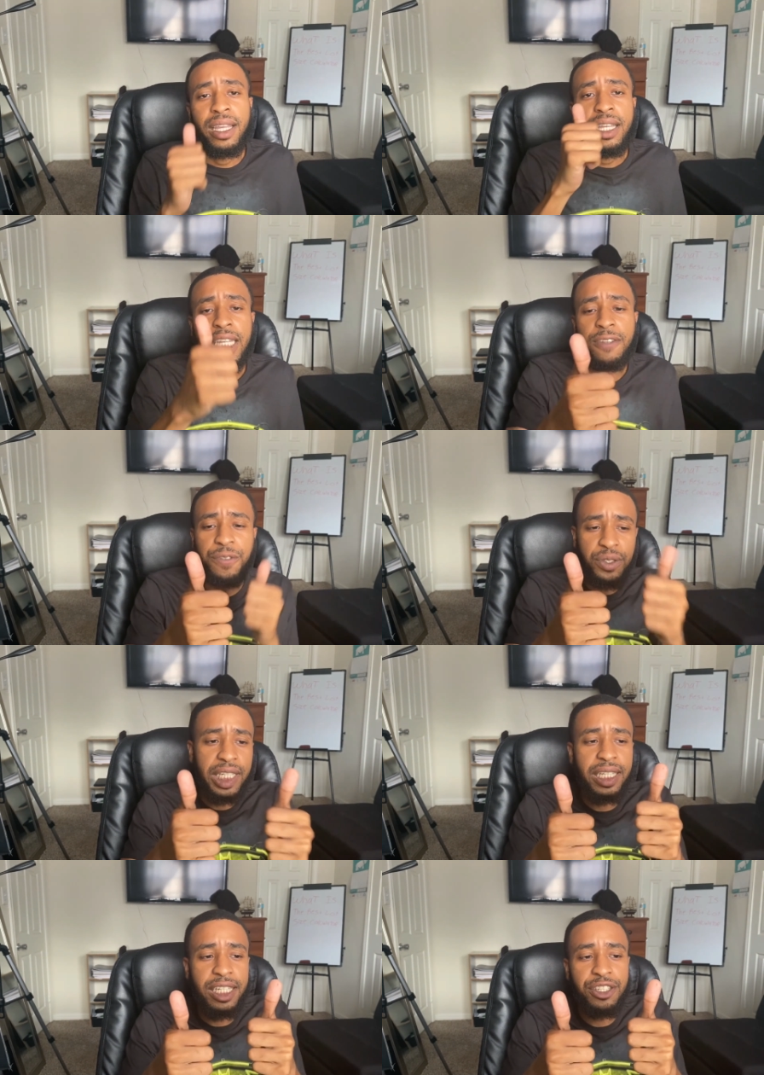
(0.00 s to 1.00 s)
If you
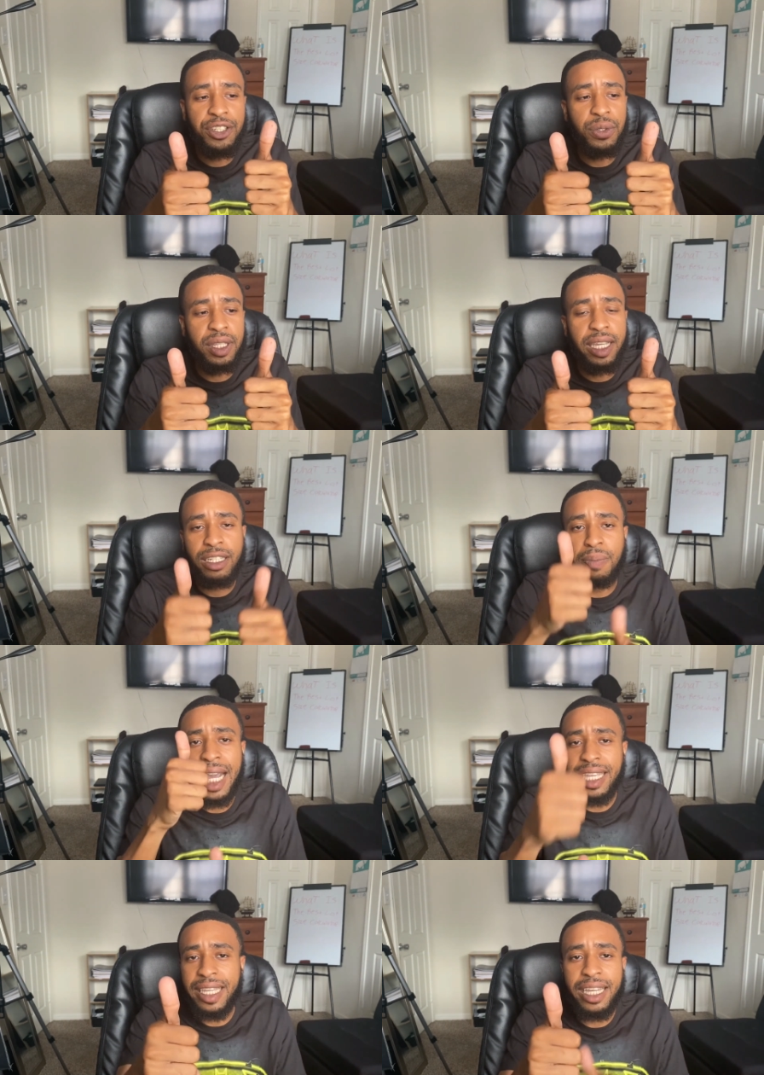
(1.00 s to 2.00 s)
see these two things,
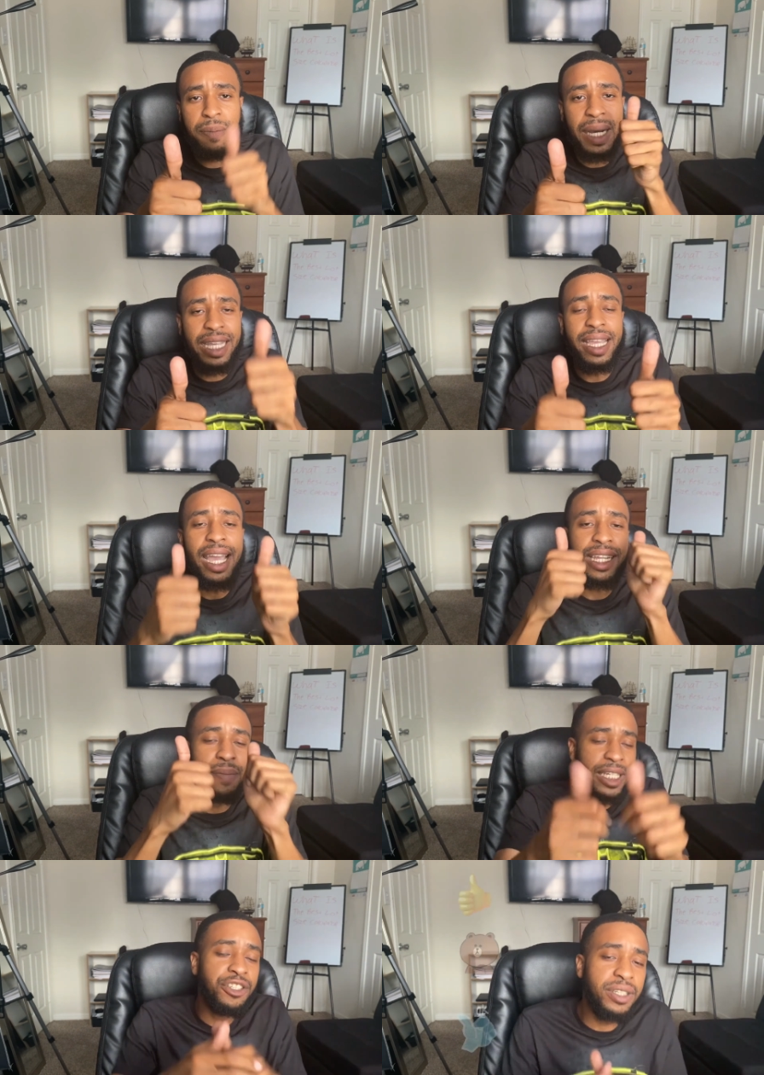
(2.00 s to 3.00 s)
my yin and my yang, let
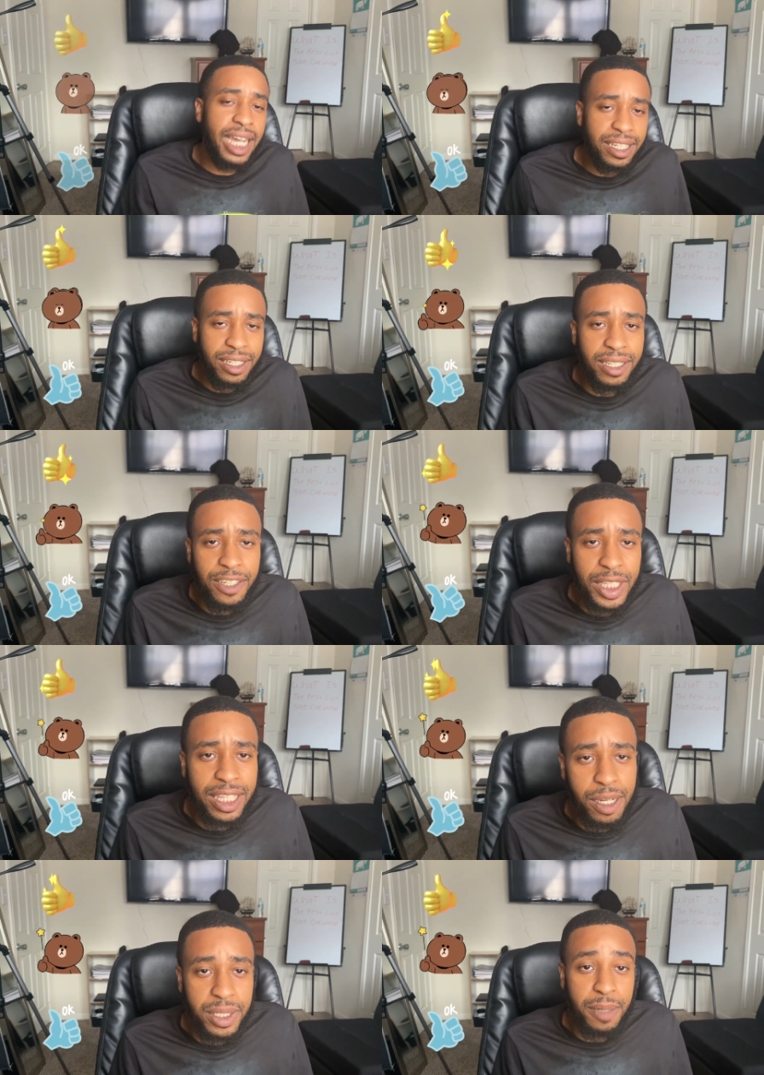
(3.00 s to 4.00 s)
me get you guys to go leave a
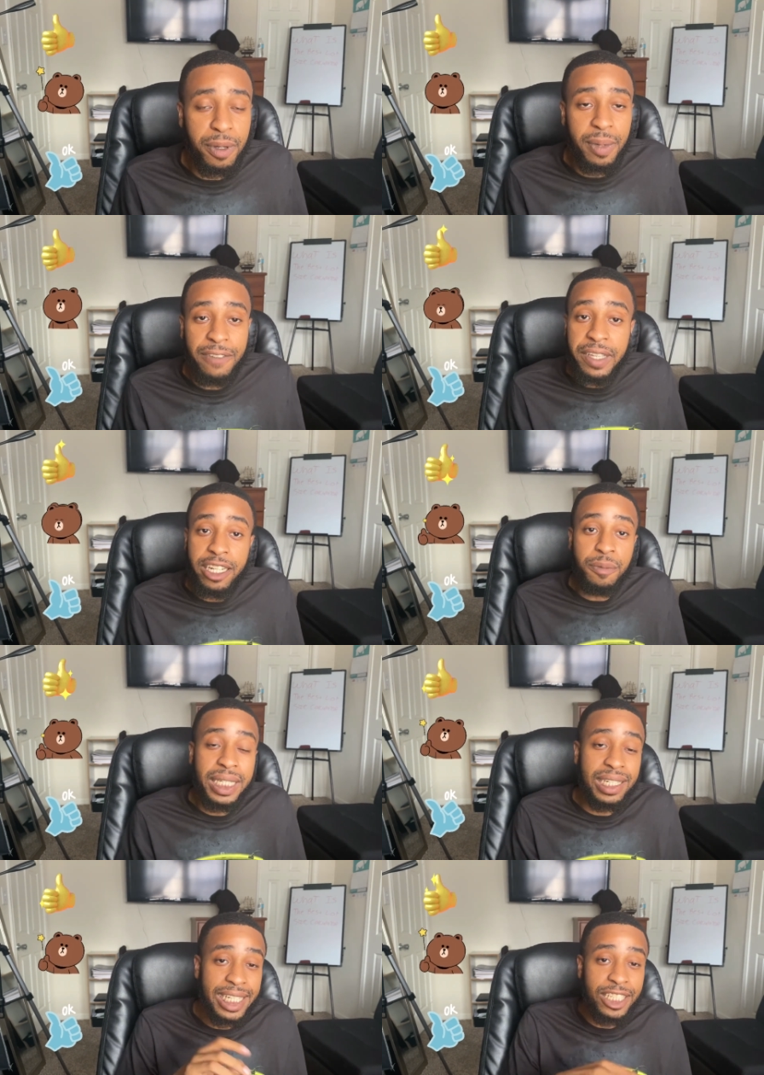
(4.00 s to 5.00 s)
thumbs up on my video
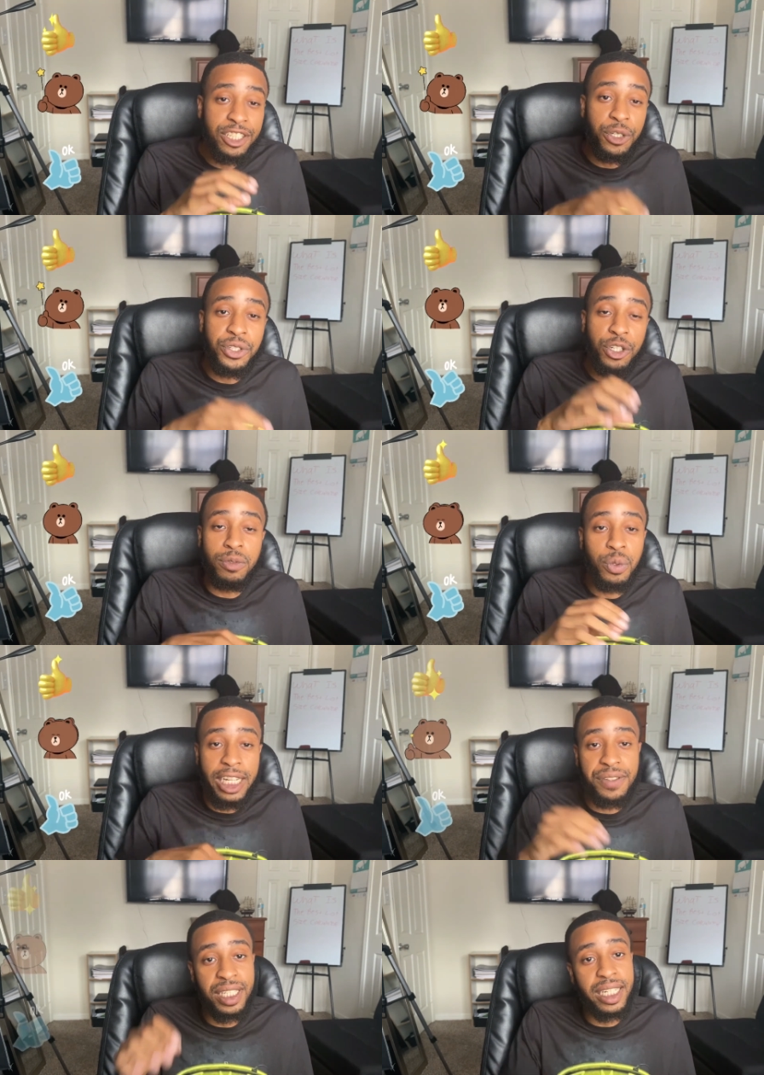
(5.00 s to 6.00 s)
because that's YouTube's way
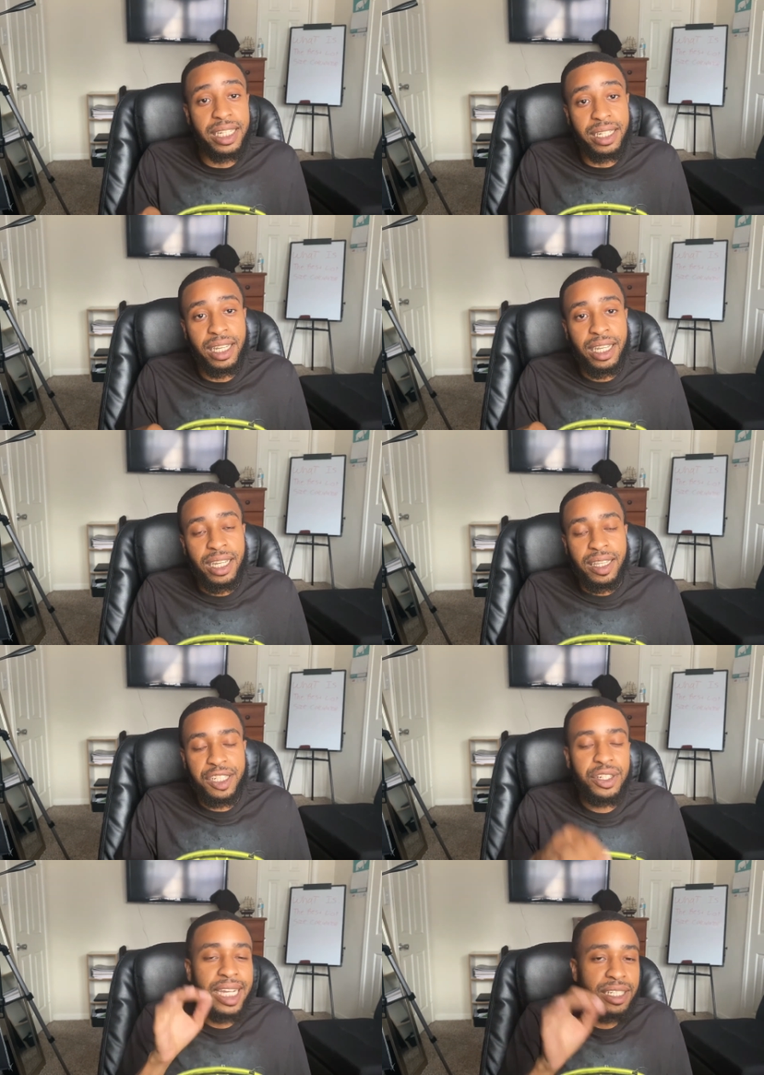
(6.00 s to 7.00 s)
of saying
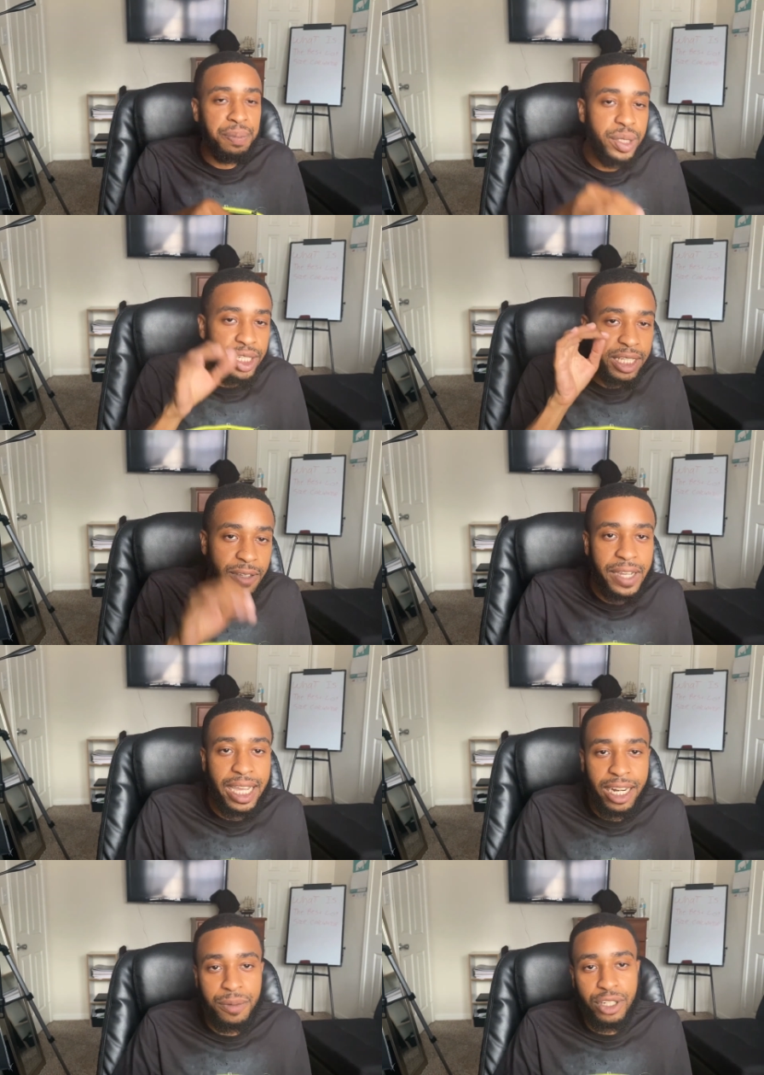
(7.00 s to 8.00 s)
that you guys appreciate the
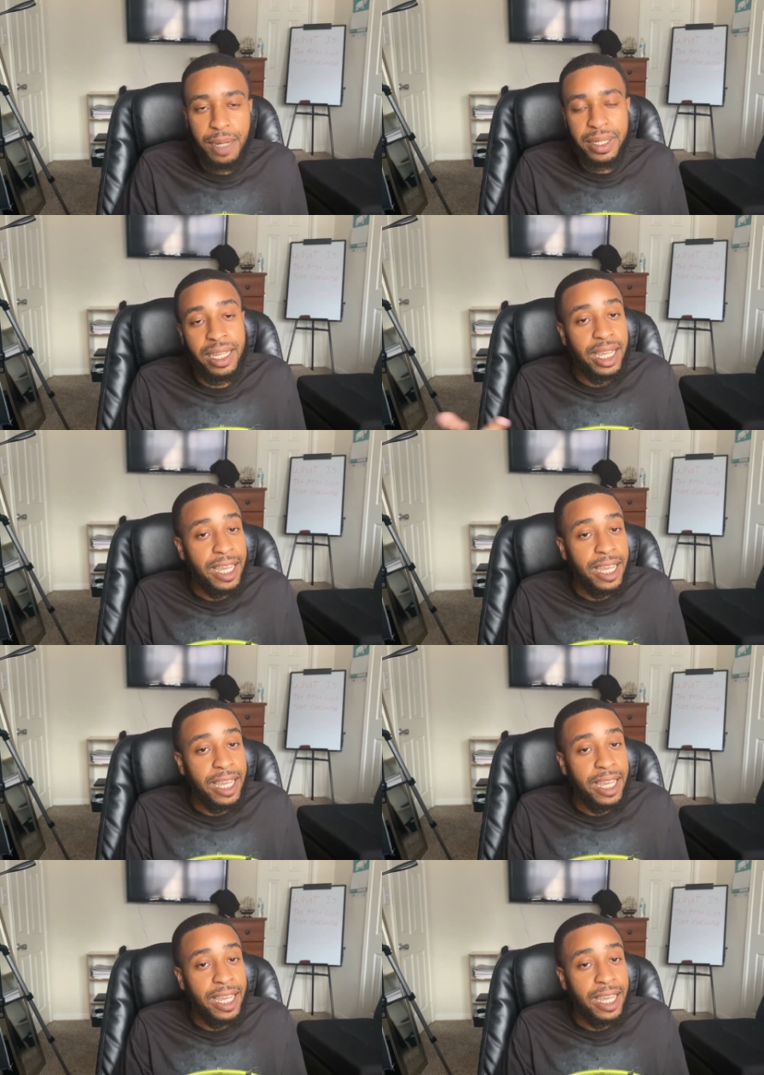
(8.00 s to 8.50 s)
value that I'm dropping.